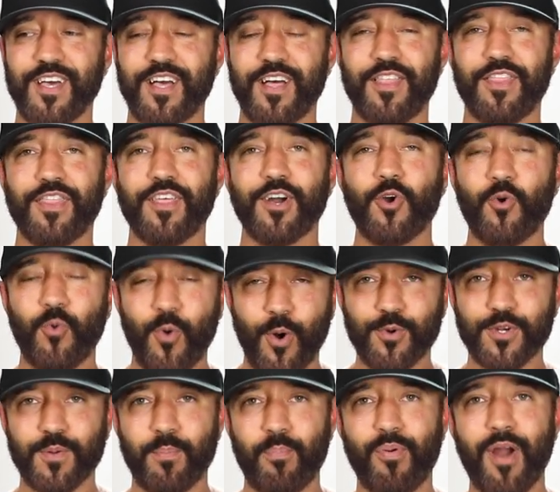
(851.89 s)
the,
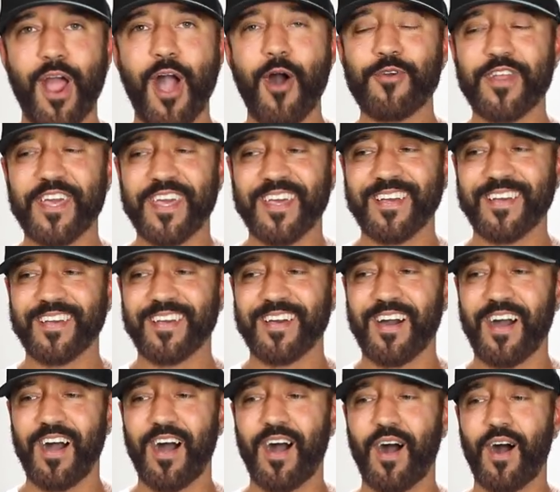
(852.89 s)
quote, browning
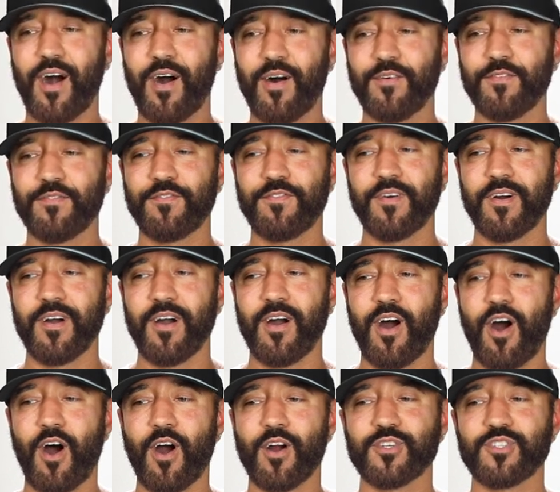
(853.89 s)
of
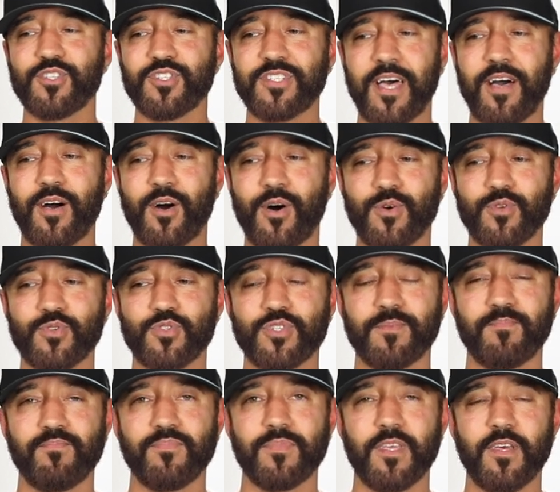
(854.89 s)
our cells